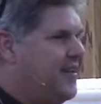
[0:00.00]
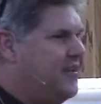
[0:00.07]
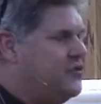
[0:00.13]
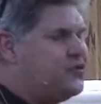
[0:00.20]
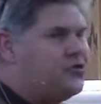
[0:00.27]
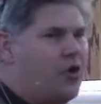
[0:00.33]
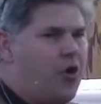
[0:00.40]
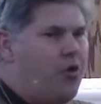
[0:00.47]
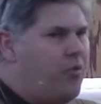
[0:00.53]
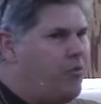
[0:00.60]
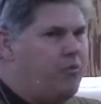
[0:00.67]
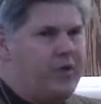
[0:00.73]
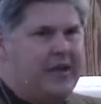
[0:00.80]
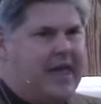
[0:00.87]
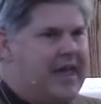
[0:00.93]
So
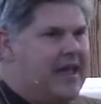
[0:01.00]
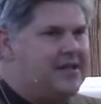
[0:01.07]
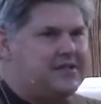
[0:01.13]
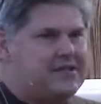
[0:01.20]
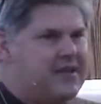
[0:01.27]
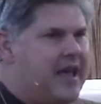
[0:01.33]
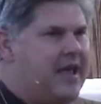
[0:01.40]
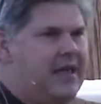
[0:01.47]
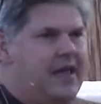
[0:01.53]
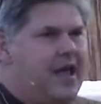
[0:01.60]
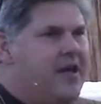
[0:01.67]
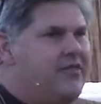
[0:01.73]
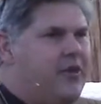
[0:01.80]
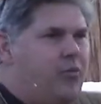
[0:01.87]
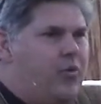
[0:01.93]
we can't say
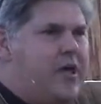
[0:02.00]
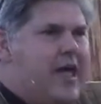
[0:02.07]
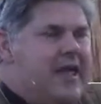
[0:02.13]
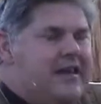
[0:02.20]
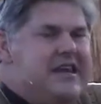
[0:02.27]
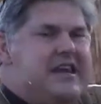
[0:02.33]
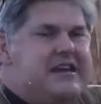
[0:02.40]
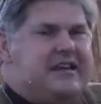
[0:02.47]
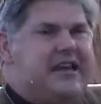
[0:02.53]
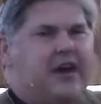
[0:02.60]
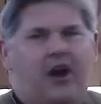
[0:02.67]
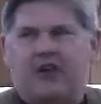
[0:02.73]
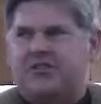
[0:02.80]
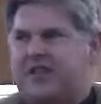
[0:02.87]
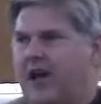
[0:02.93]
that we need to get
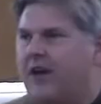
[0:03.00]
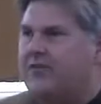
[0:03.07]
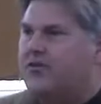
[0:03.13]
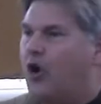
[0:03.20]
ourselves